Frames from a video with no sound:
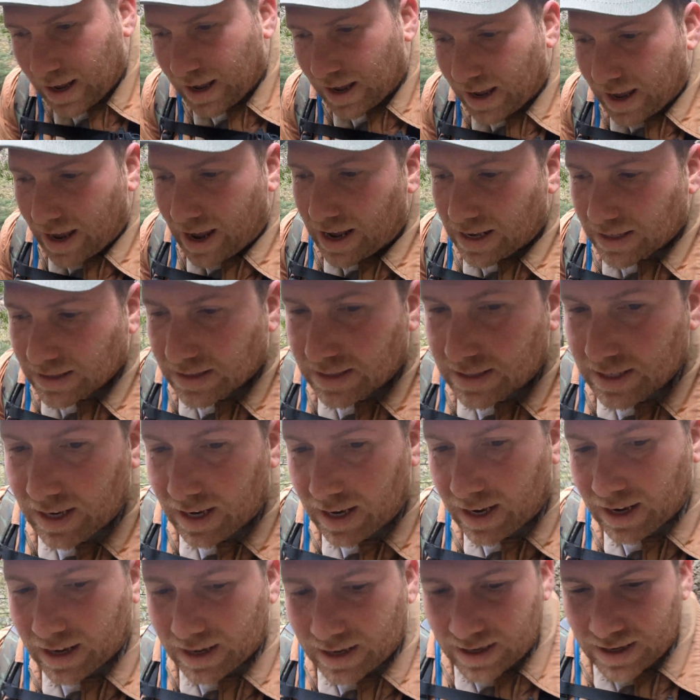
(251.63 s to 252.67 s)
And
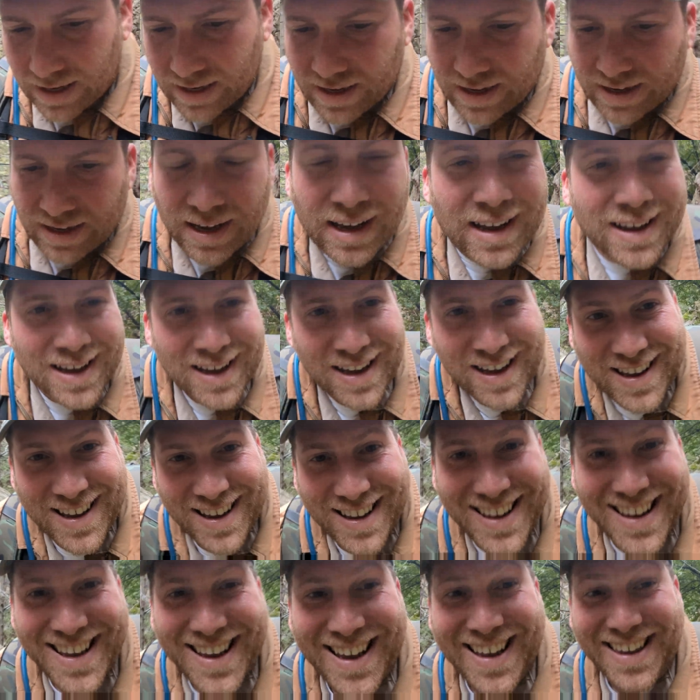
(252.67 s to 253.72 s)
uh,
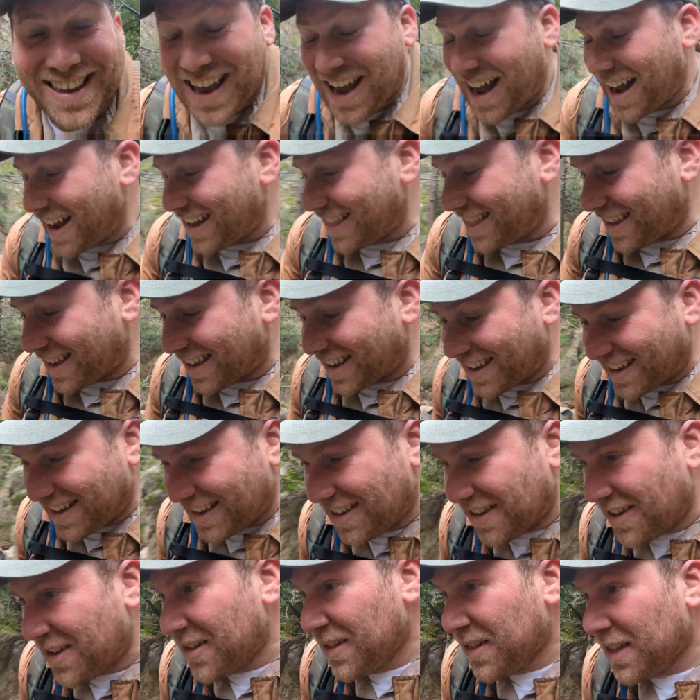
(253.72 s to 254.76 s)
yeah, I think
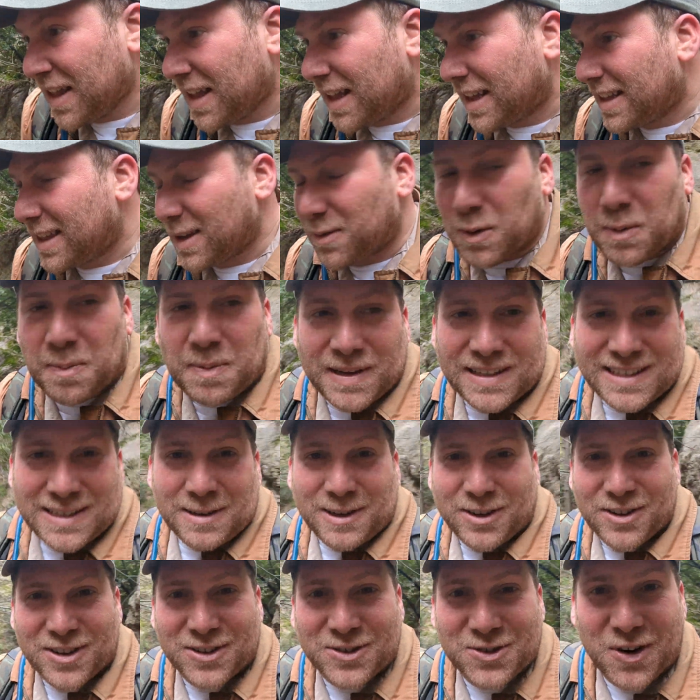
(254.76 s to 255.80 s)
I think we picked a
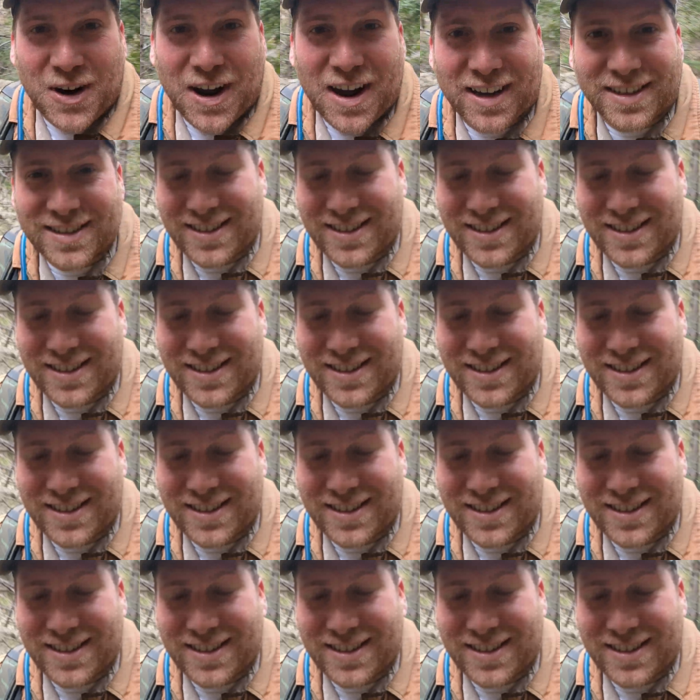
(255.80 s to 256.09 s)
good trail